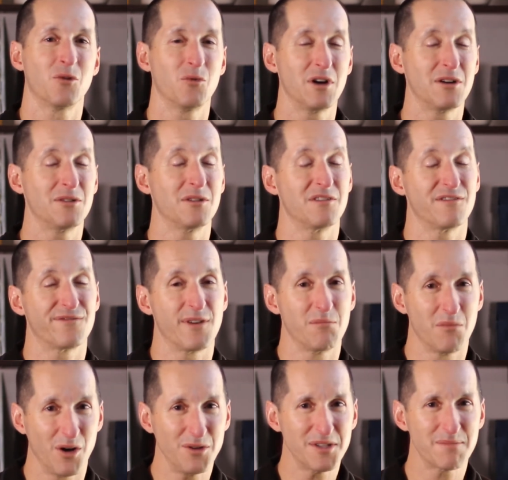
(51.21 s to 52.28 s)
Well, for
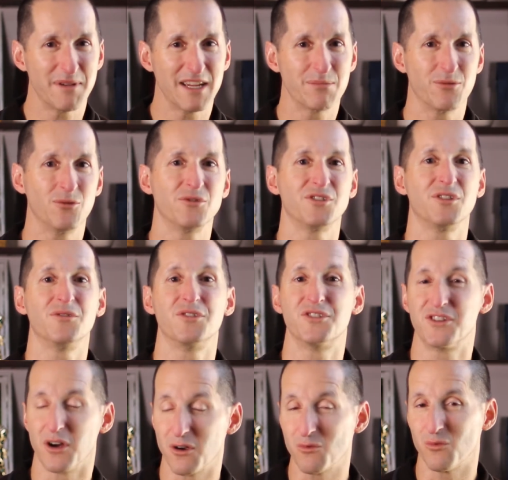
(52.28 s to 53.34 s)
most people, you
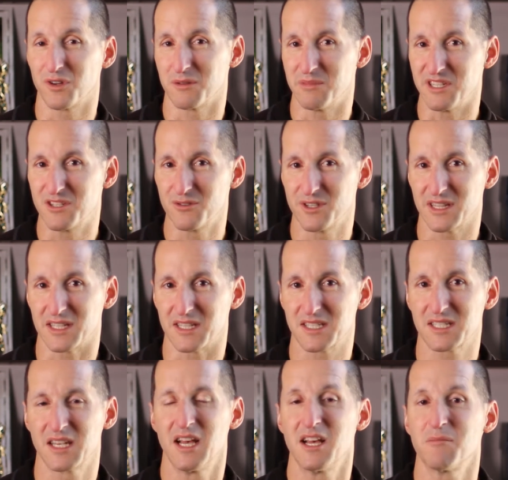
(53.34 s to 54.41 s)
don't want to be doing
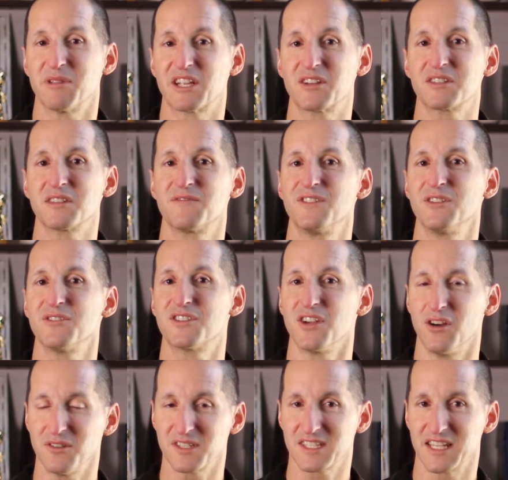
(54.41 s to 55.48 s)
this because if you
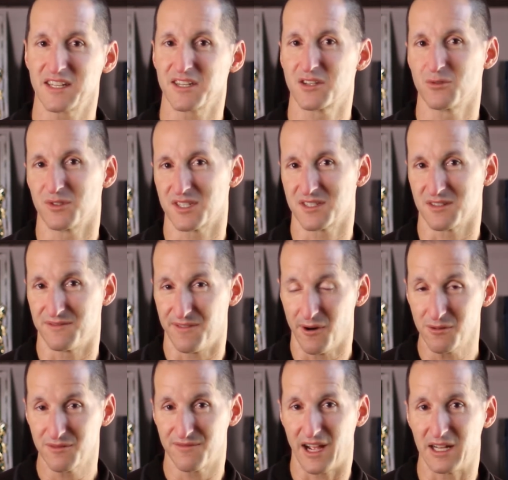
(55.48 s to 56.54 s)
don't set it to its
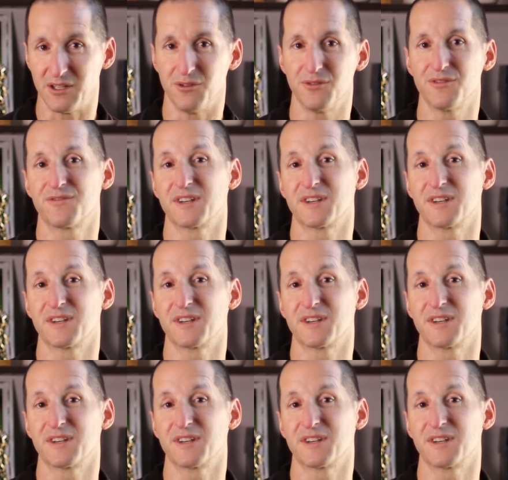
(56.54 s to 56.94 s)
default value,